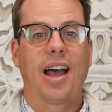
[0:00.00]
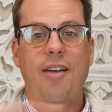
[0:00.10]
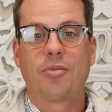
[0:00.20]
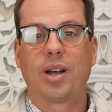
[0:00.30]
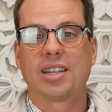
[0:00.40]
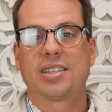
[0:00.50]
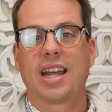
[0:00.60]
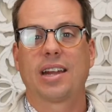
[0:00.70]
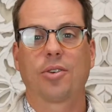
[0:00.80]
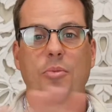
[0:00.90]
Everybody's
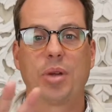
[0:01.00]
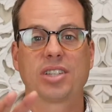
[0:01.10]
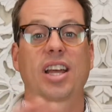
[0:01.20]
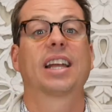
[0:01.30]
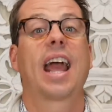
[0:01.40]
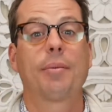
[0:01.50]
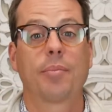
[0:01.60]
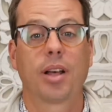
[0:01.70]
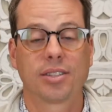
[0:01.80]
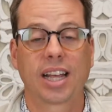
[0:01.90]
standing on the beach like
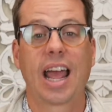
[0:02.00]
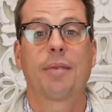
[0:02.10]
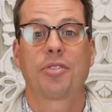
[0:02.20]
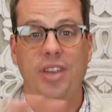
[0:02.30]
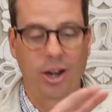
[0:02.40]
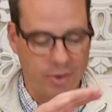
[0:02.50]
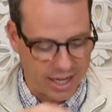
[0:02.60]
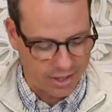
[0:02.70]
it's like an amphitheater, right?